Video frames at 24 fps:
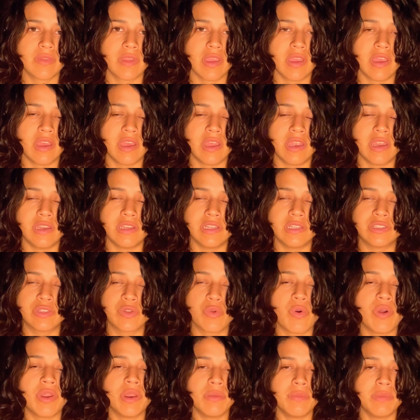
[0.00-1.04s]
and it's
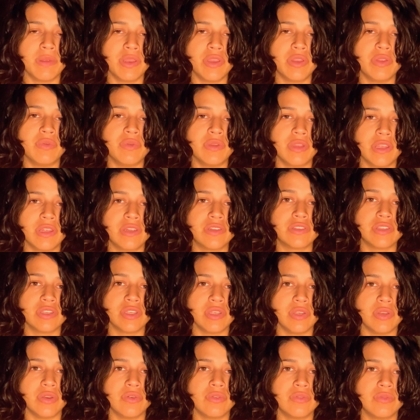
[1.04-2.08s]
going to be unique to
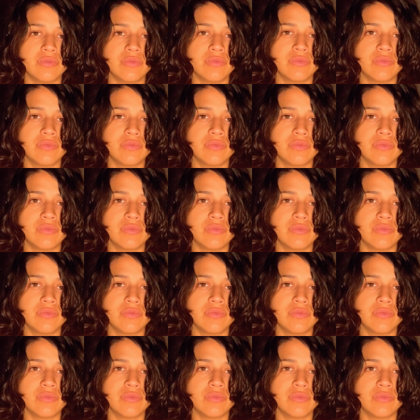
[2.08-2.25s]
you.